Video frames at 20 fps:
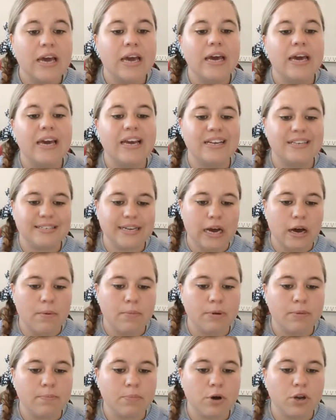
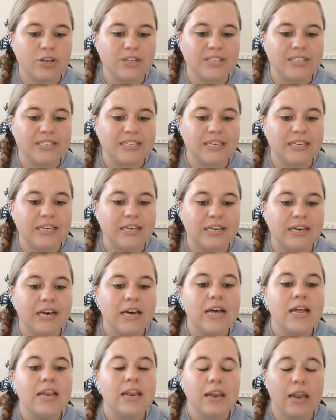endowment policy,
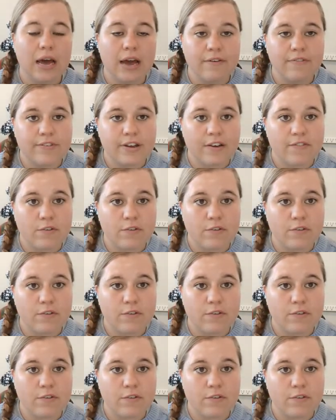life cover